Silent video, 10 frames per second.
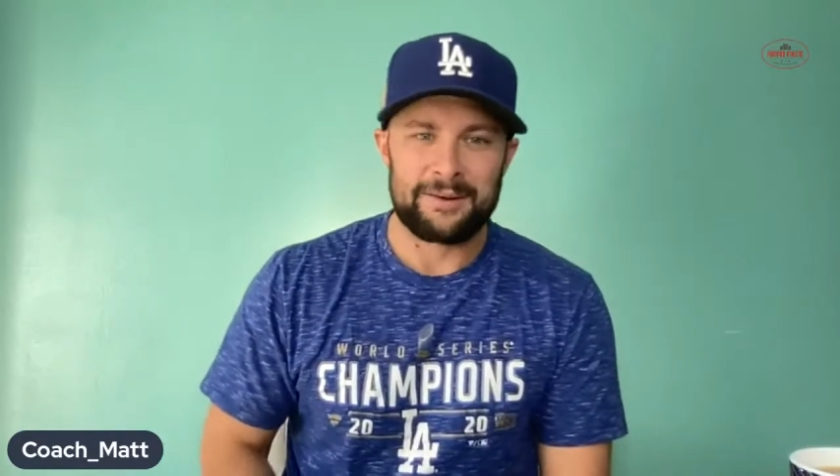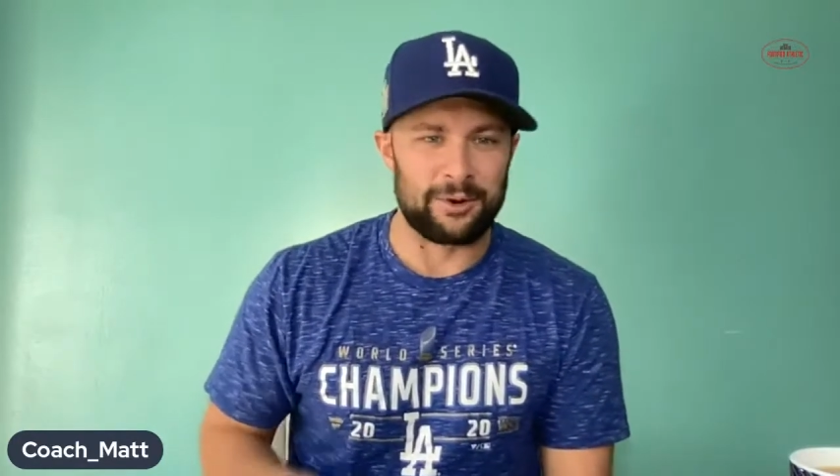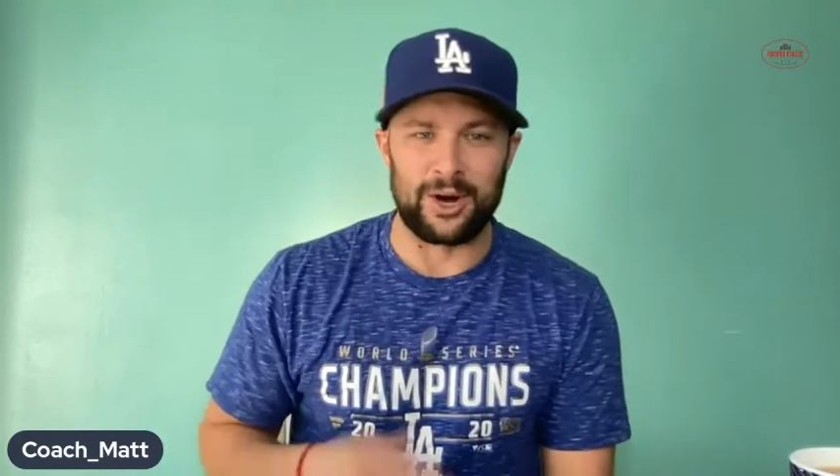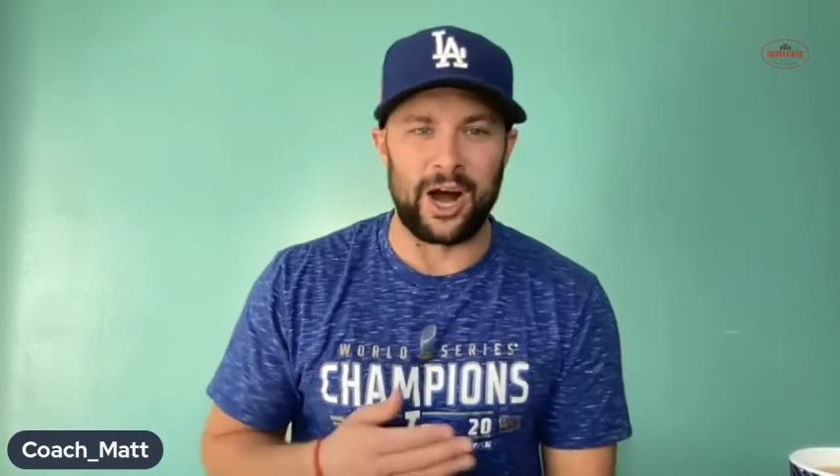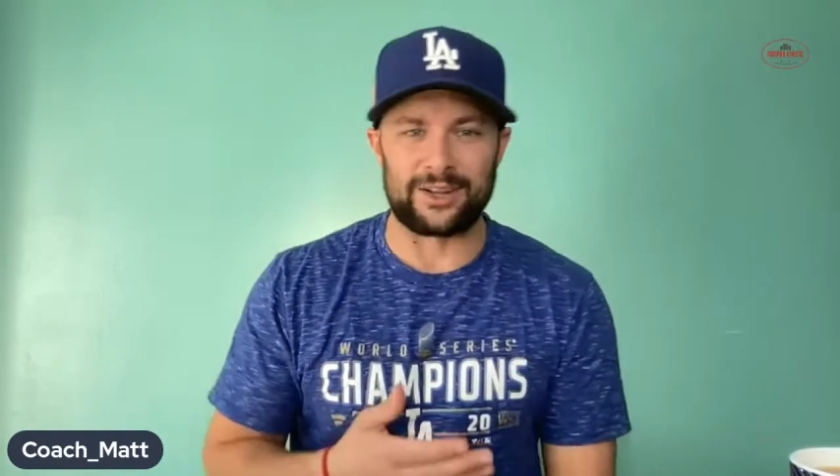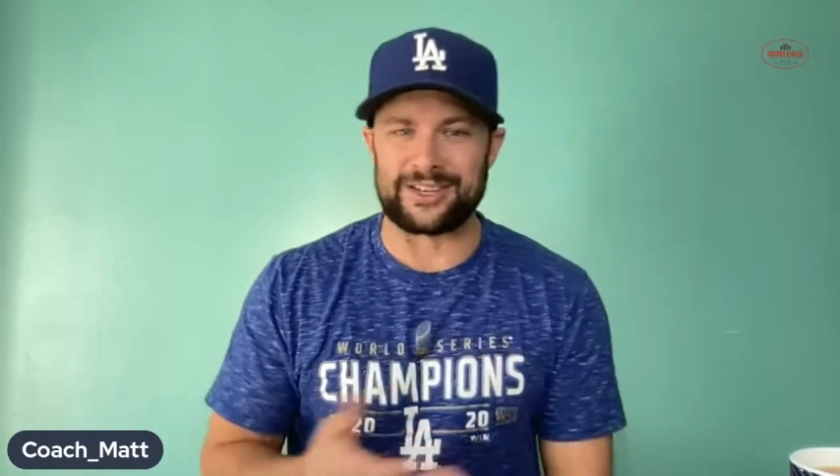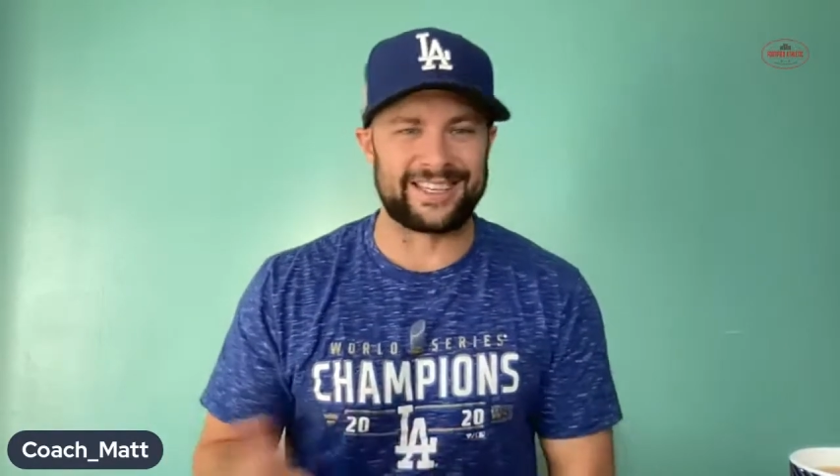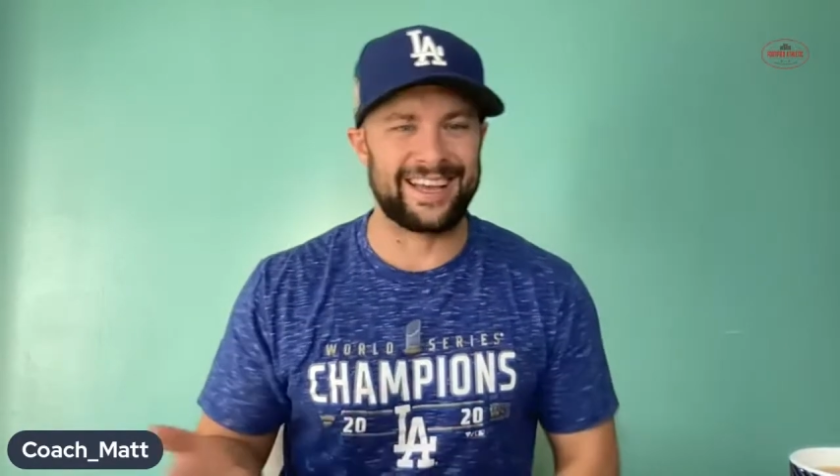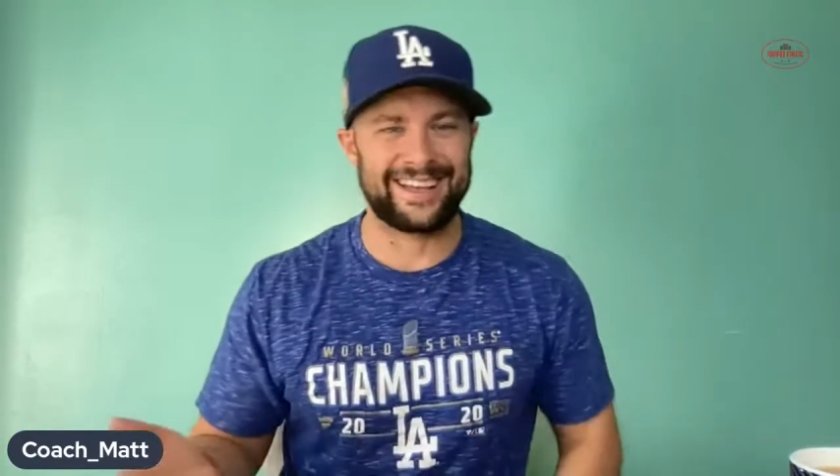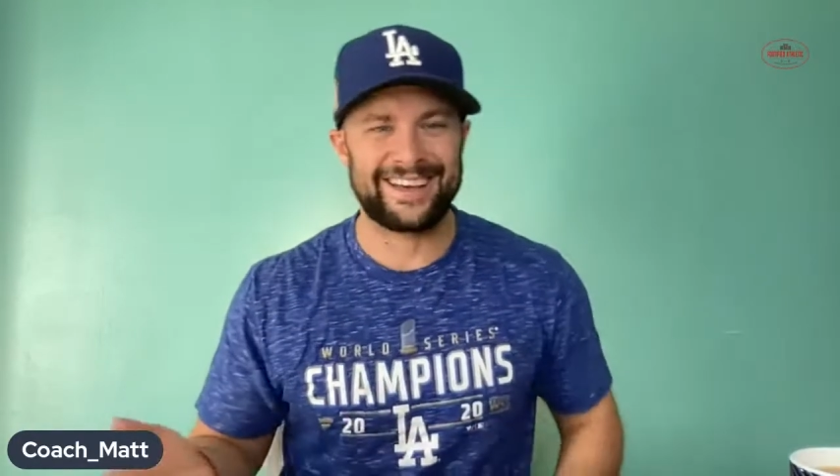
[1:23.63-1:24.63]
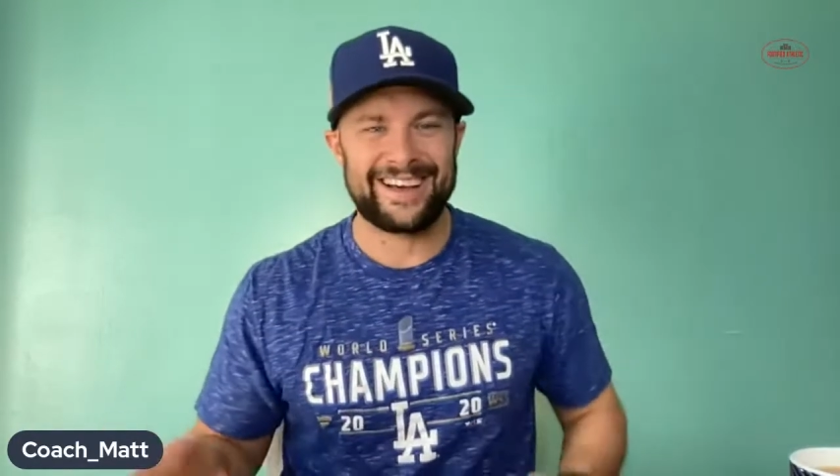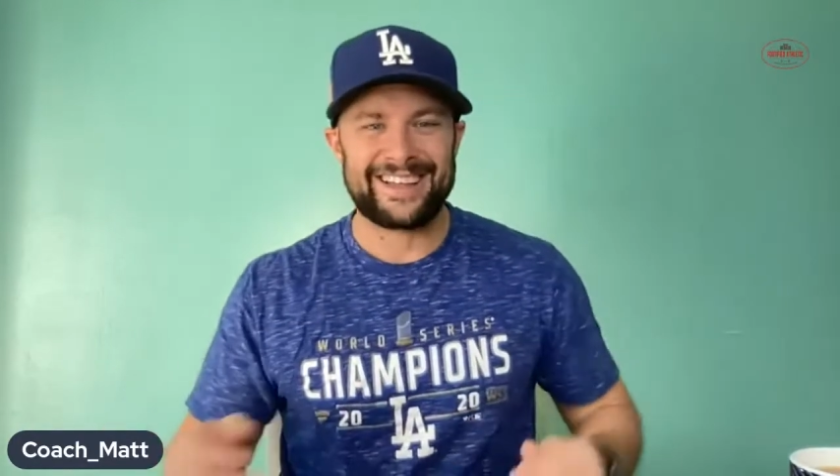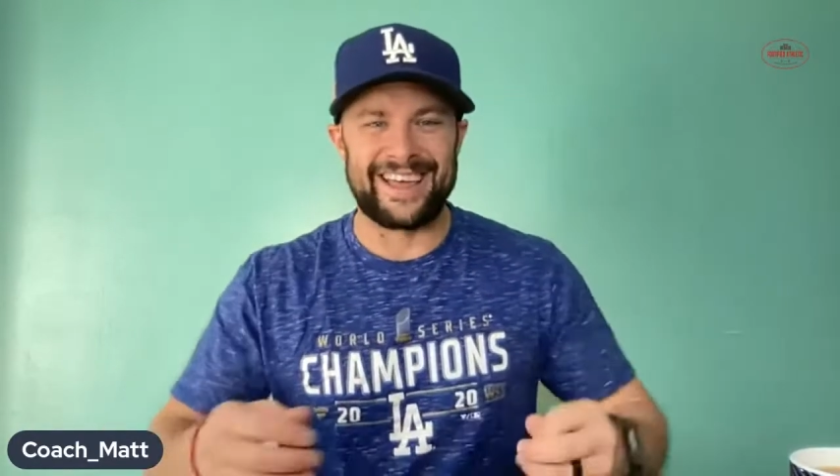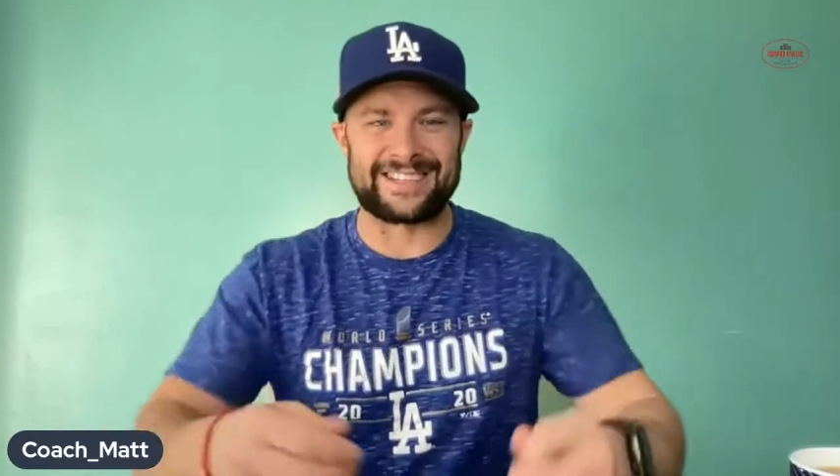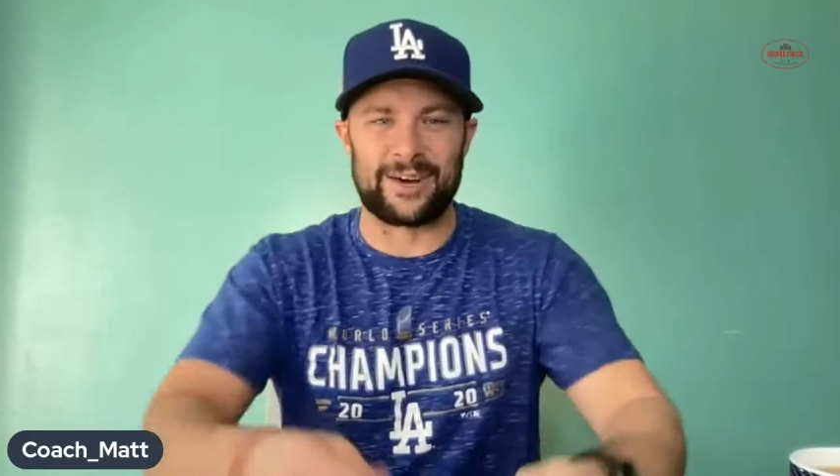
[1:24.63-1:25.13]
regardless,
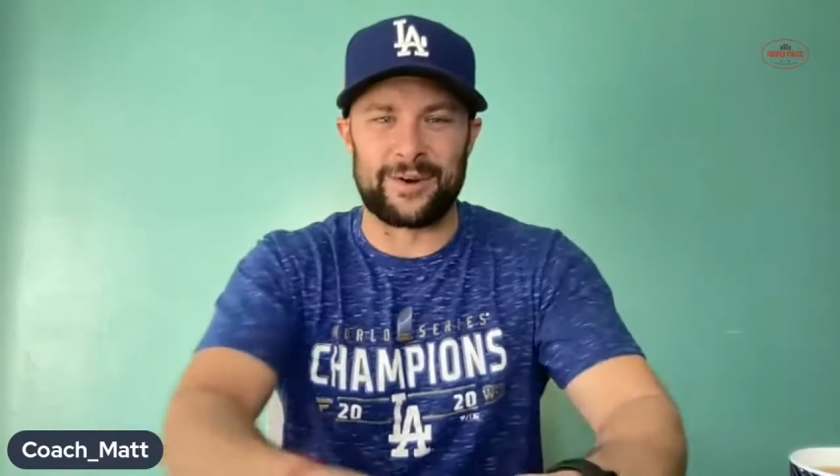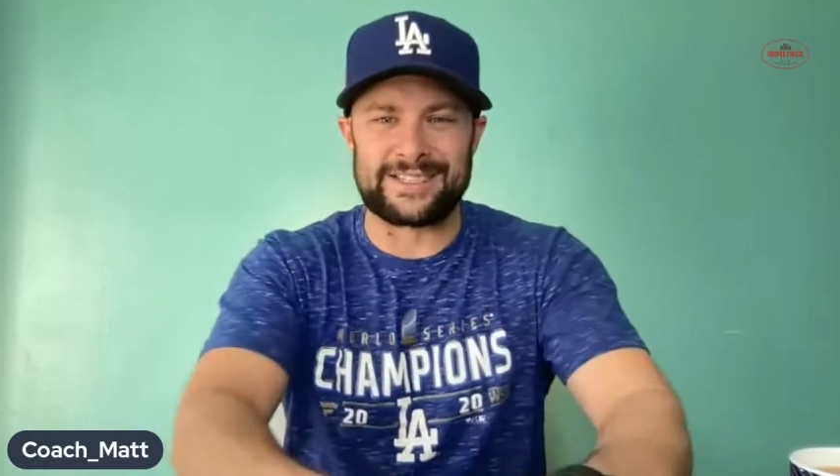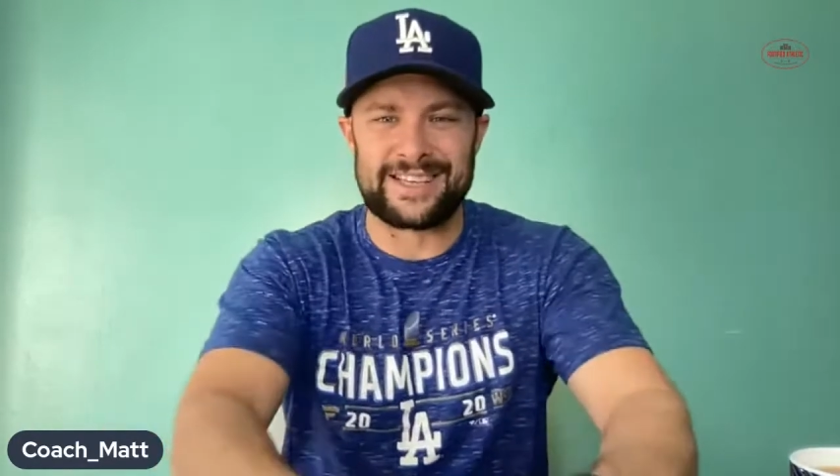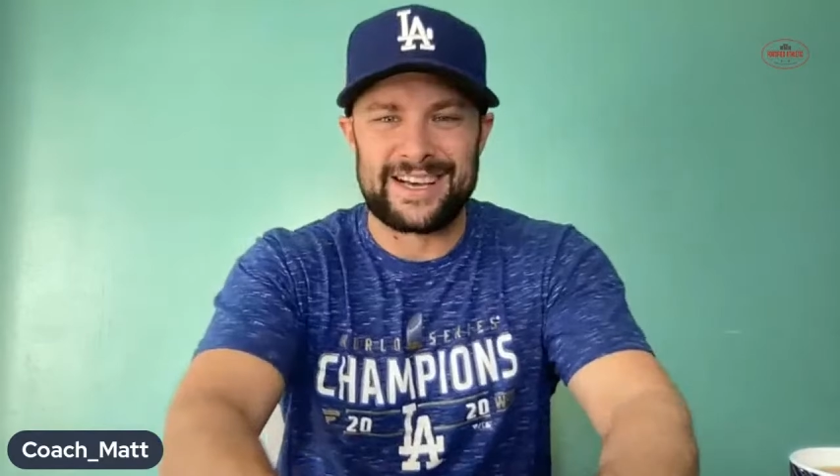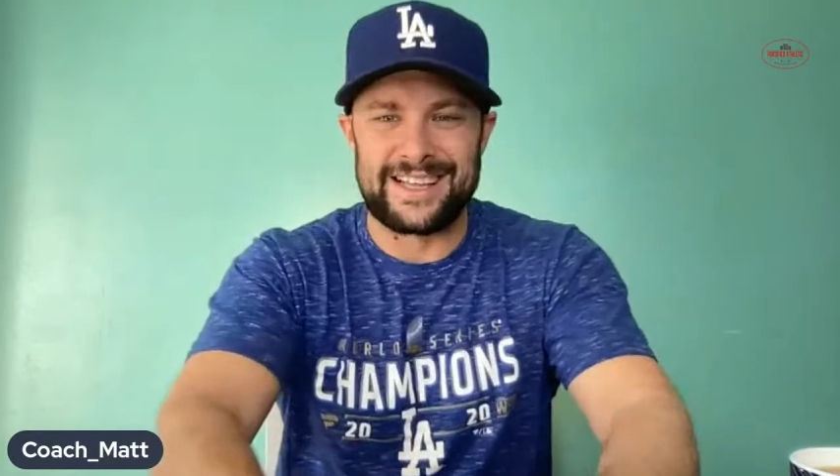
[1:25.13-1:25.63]
that's always